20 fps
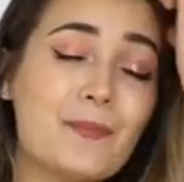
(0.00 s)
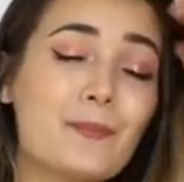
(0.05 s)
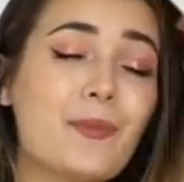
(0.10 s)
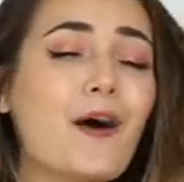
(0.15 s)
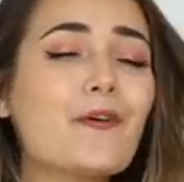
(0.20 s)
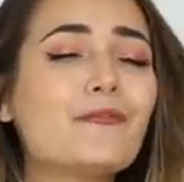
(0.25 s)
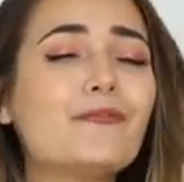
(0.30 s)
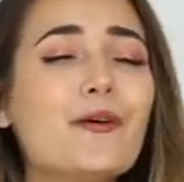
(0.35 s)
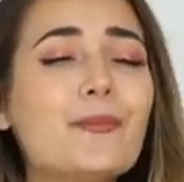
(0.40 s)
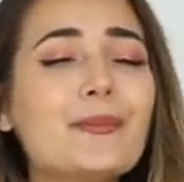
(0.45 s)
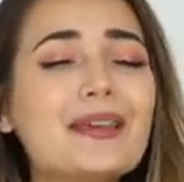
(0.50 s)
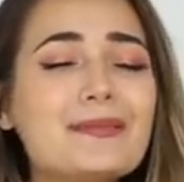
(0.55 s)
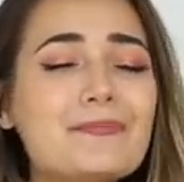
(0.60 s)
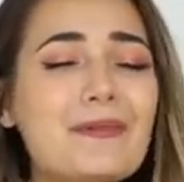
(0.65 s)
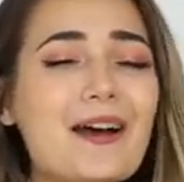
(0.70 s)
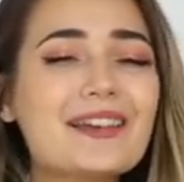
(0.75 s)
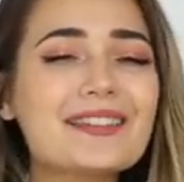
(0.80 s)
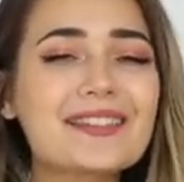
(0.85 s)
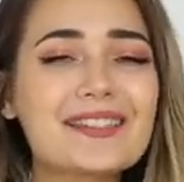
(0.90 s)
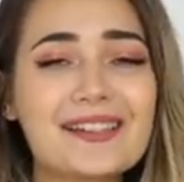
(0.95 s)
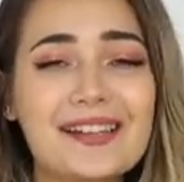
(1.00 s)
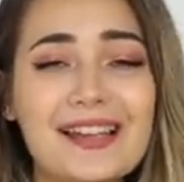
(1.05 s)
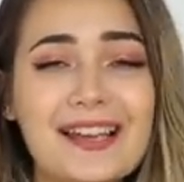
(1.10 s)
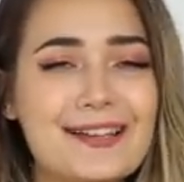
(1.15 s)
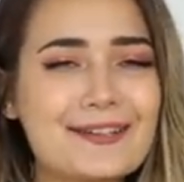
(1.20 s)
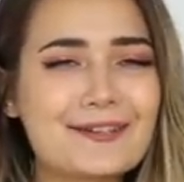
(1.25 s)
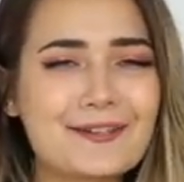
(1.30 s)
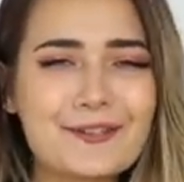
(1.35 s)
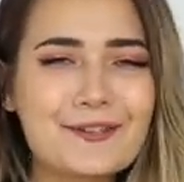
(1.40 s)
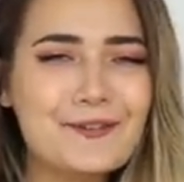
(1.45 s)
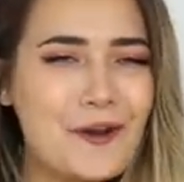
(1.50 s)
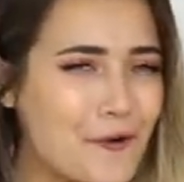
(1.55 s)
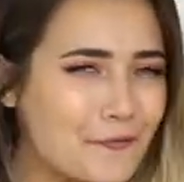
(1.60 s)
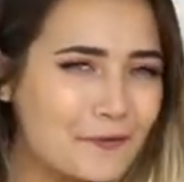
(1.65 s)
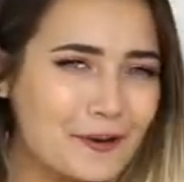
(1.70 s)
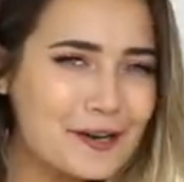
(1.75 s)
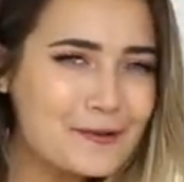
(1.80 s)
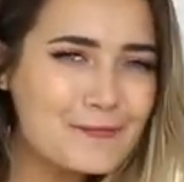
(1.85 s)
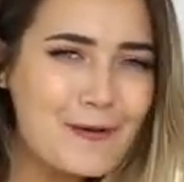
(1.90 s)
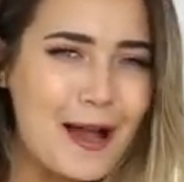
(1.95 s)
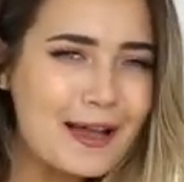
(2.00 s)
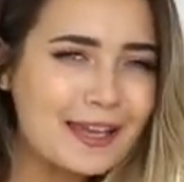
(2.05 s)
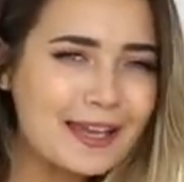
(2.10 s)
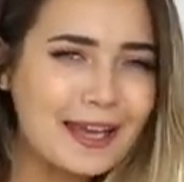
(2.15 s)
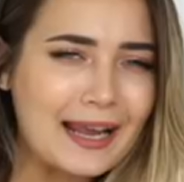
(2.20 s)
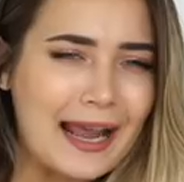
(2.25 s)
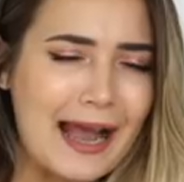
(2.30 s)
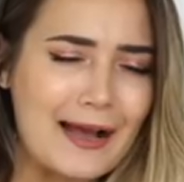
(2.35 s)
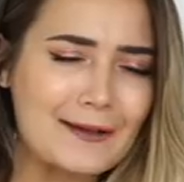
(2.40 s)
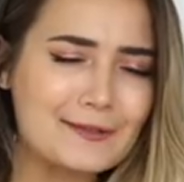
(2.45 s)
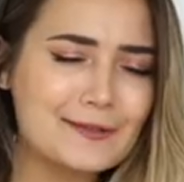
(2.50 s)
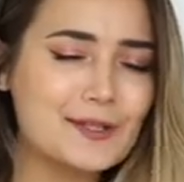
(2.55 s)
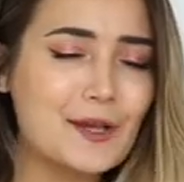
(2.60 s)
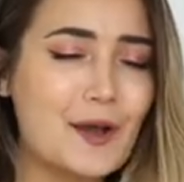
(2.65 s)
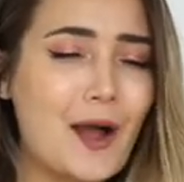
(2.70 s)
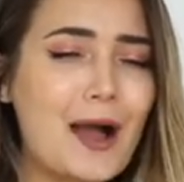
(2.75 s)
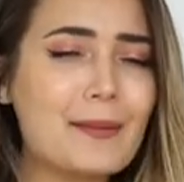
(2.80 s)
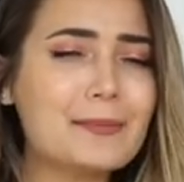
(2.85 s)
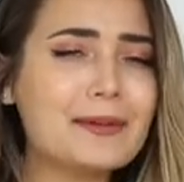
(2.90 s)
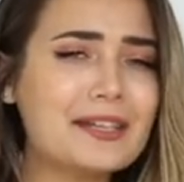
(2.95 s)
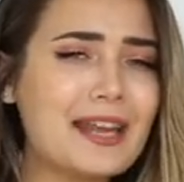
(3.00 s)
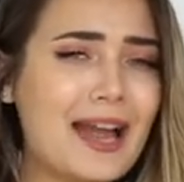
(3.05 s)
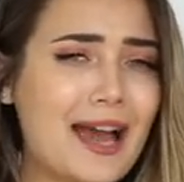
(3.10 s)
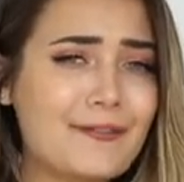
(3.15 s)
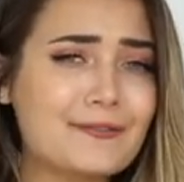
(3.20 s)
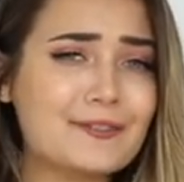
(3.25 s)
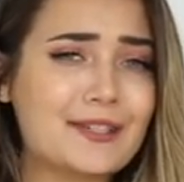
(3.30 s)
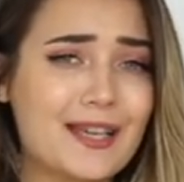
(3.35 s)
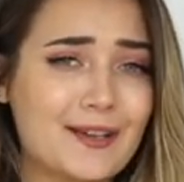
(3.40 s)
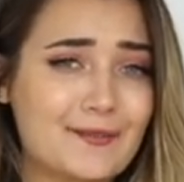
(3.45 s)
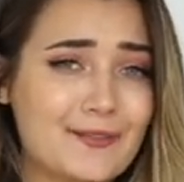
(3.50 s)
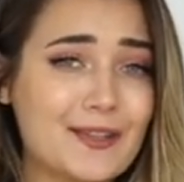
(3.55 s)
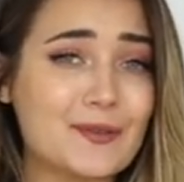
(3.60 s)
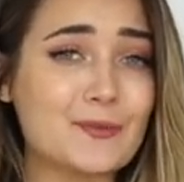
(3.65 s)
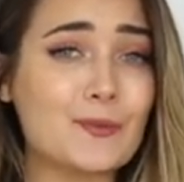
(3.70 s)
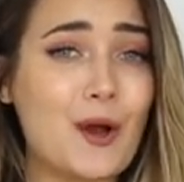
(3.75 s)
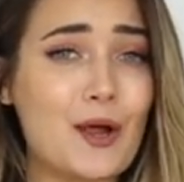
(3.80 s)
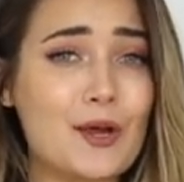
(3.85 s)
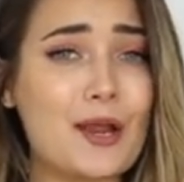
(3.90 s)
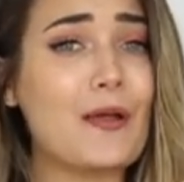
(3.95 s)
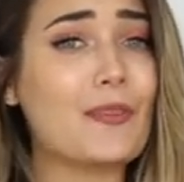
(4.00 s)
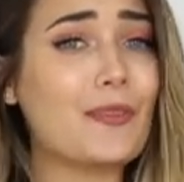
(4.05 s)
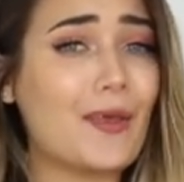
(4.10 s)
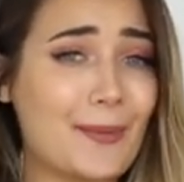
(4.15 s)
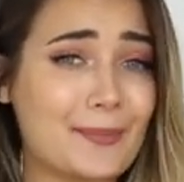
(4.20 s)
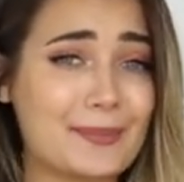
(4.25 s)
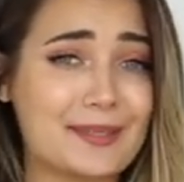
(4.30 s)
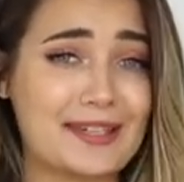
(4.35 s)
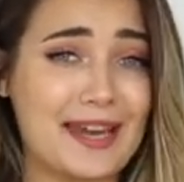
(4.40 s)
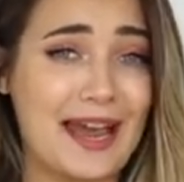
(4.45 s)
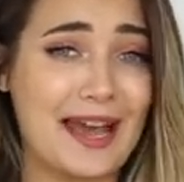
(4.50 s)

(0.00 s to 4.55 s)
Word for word: But for me personally, it's just not really working out. So I'm gonna have to give this one a thumbs